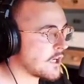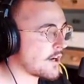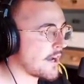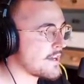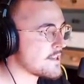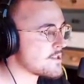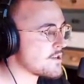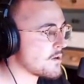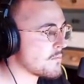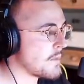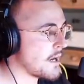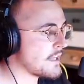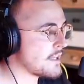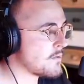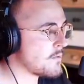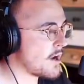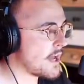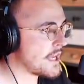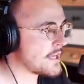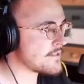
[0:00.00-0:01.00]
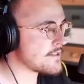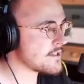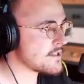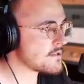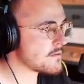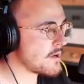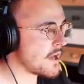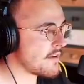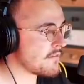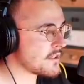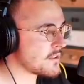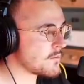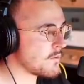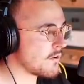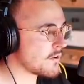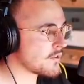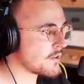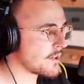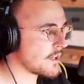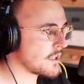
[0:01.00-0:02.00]
Okay, so by the way, since we have the
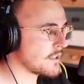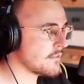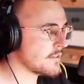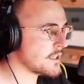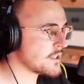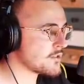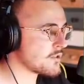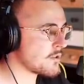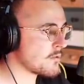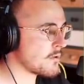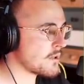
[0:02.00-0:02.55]
water elevator,